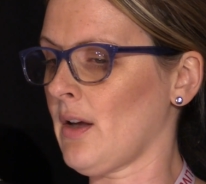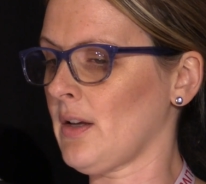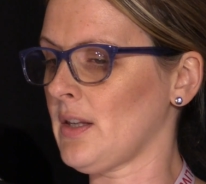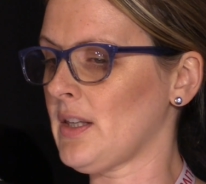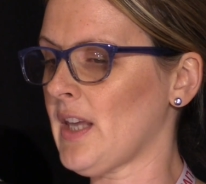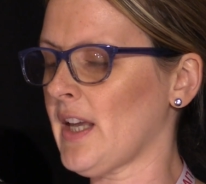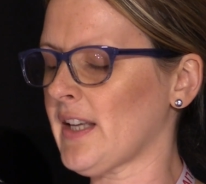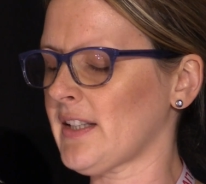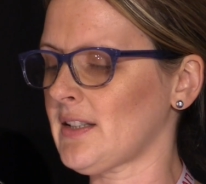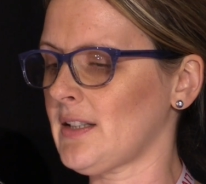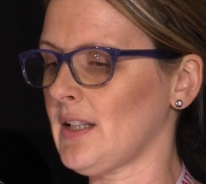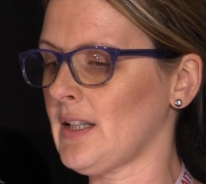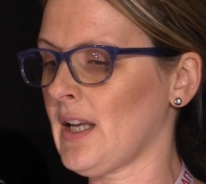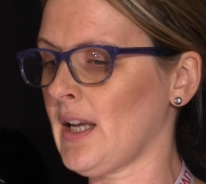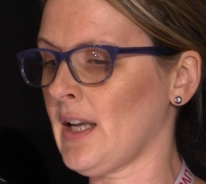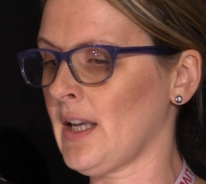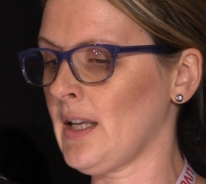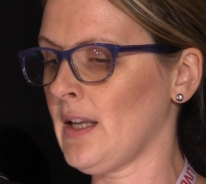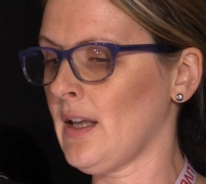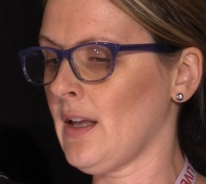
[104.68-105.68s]

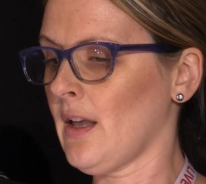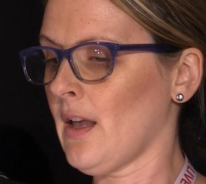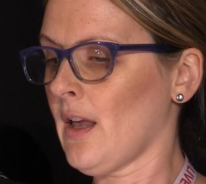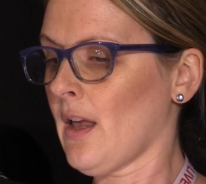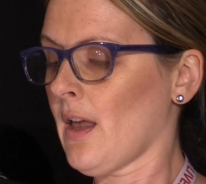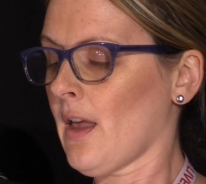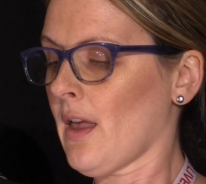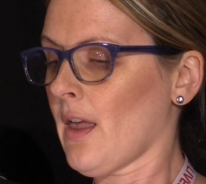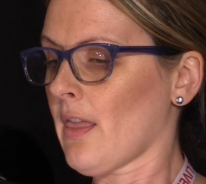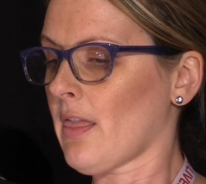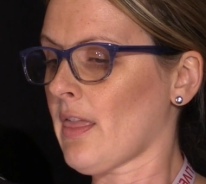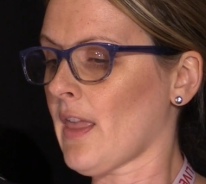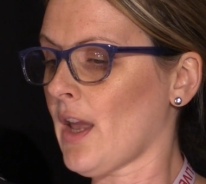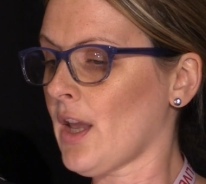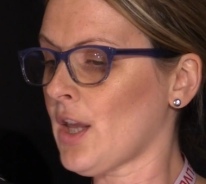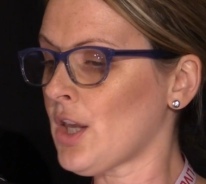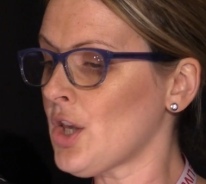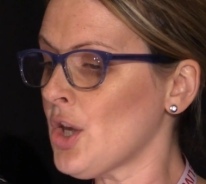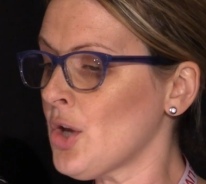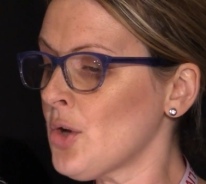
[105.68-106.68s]
yesterday, that
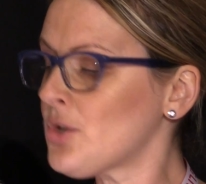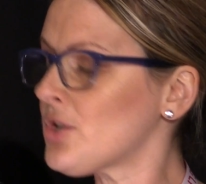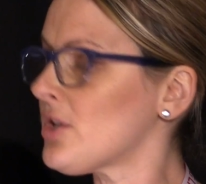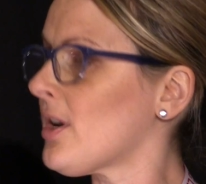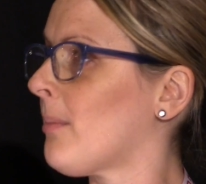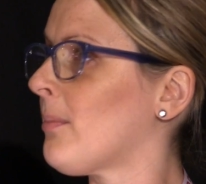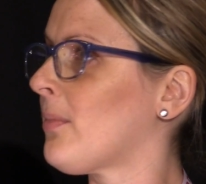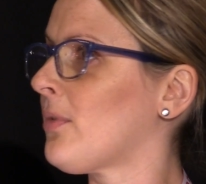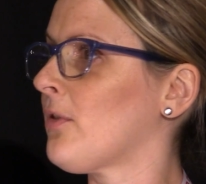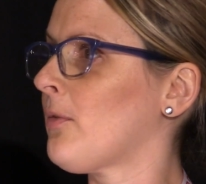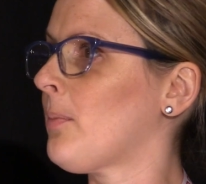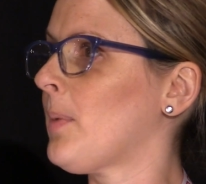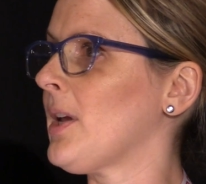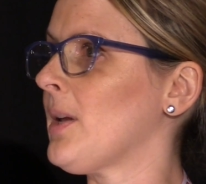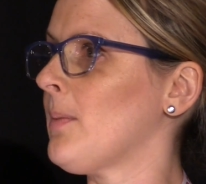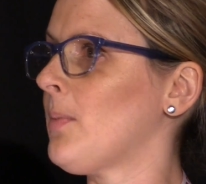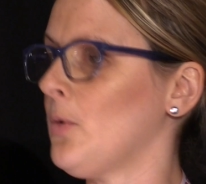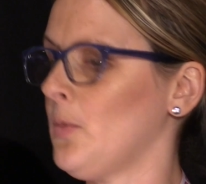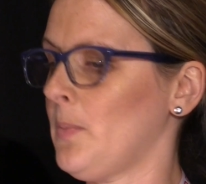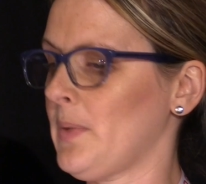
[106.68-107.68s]
a huge number of
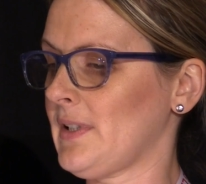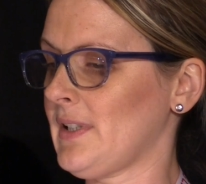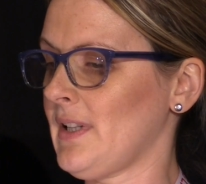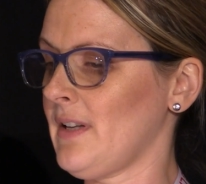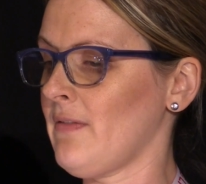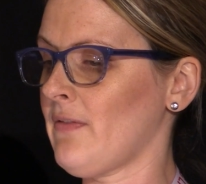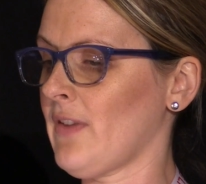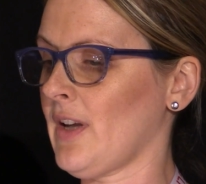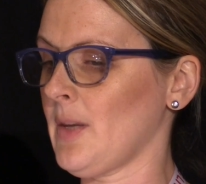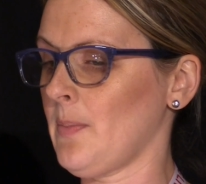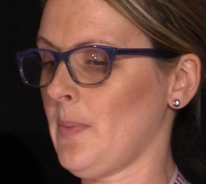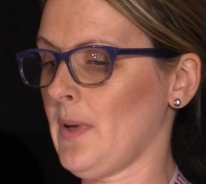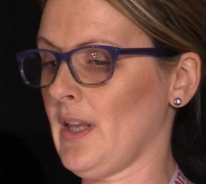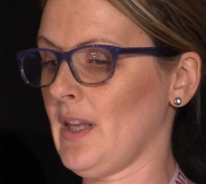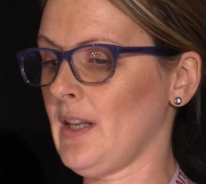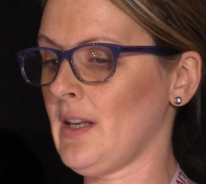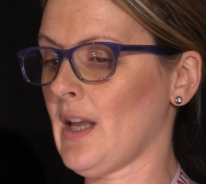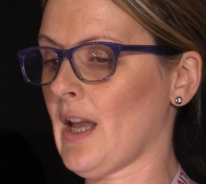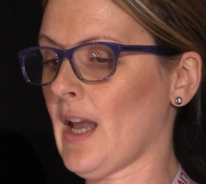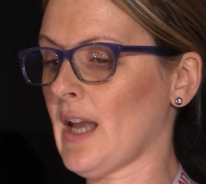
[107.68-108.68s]
people perceive
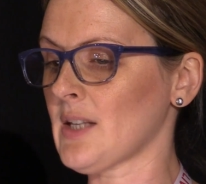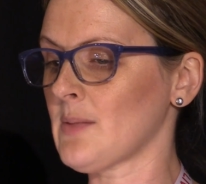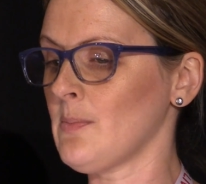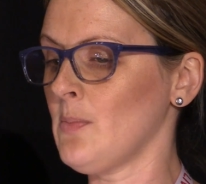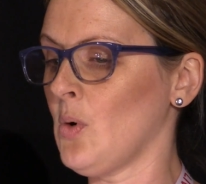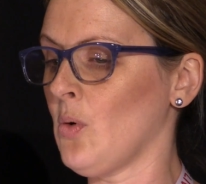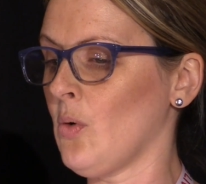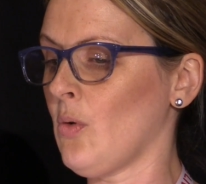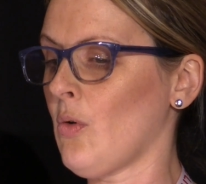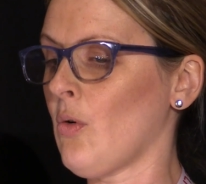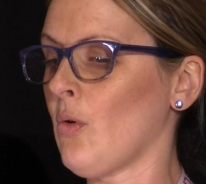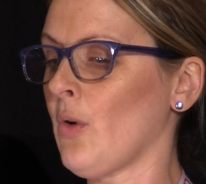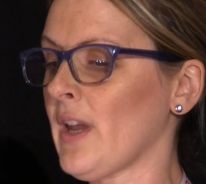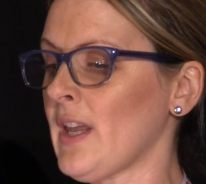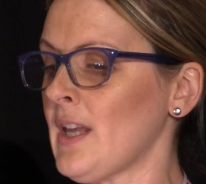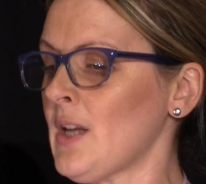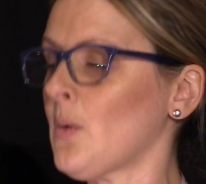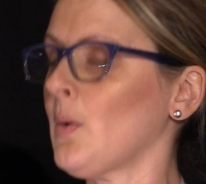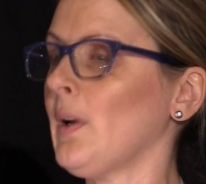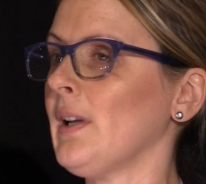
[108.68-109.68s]
vaping as more or
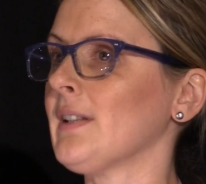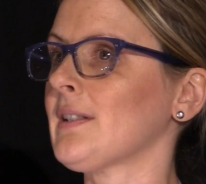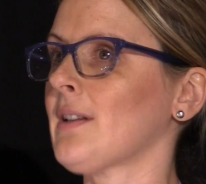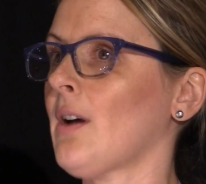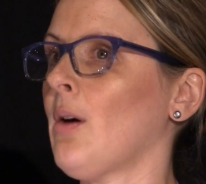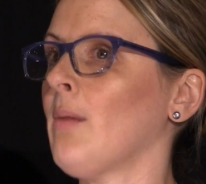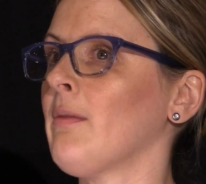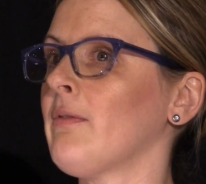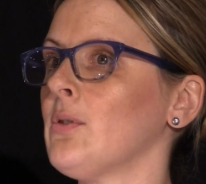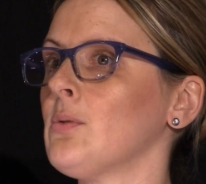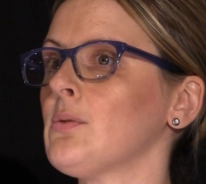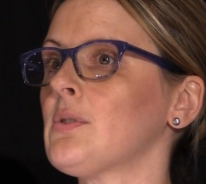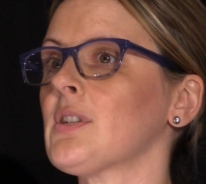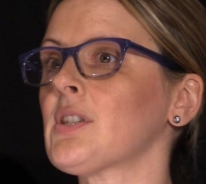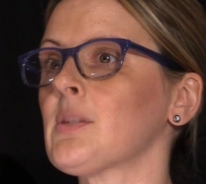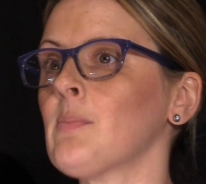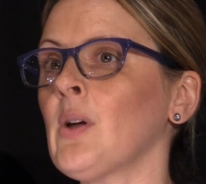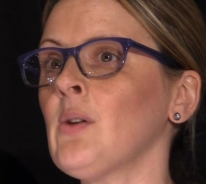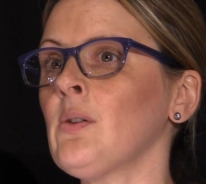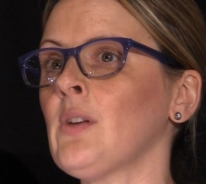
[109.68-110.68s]
equally as harmful to
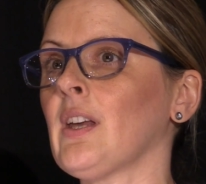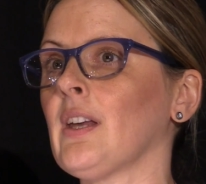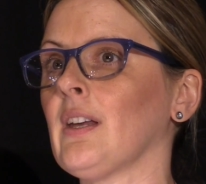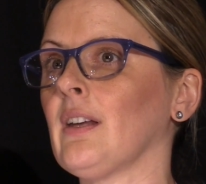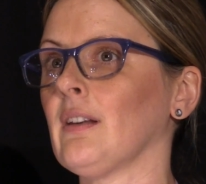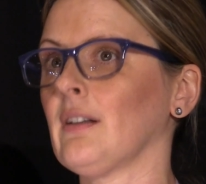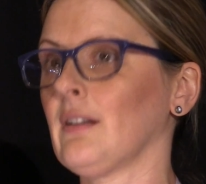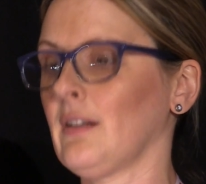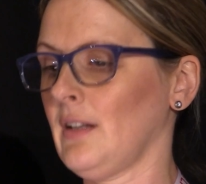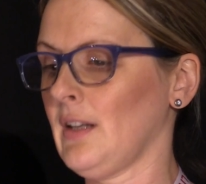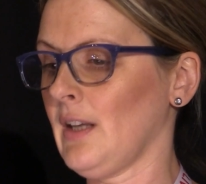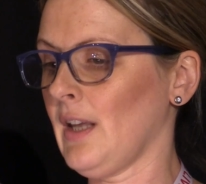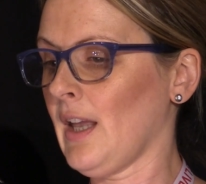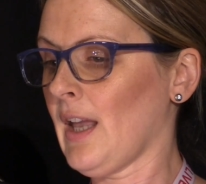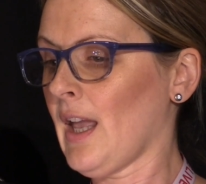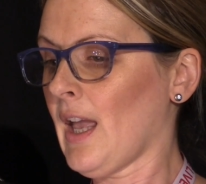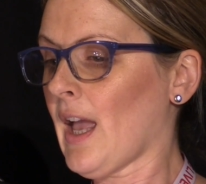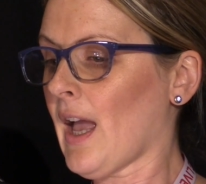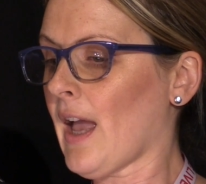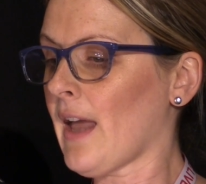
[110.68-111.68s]
smoking.
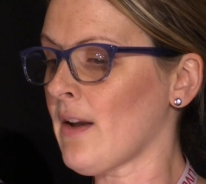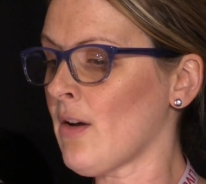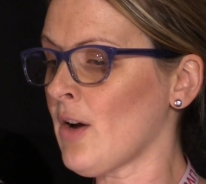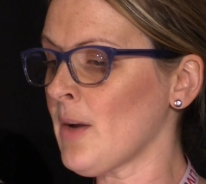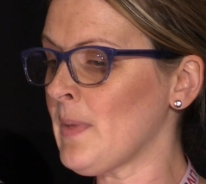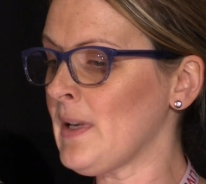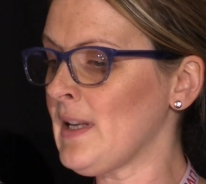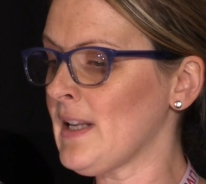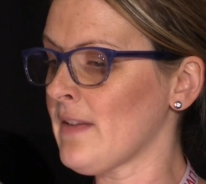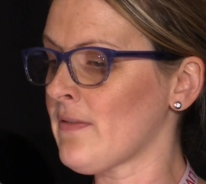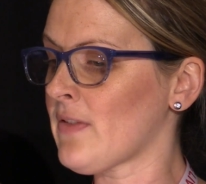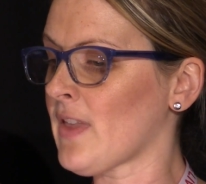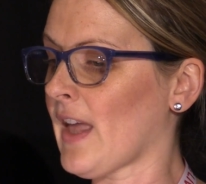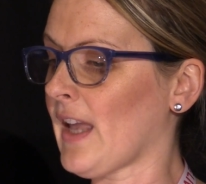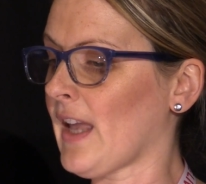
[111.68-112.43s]
And I believe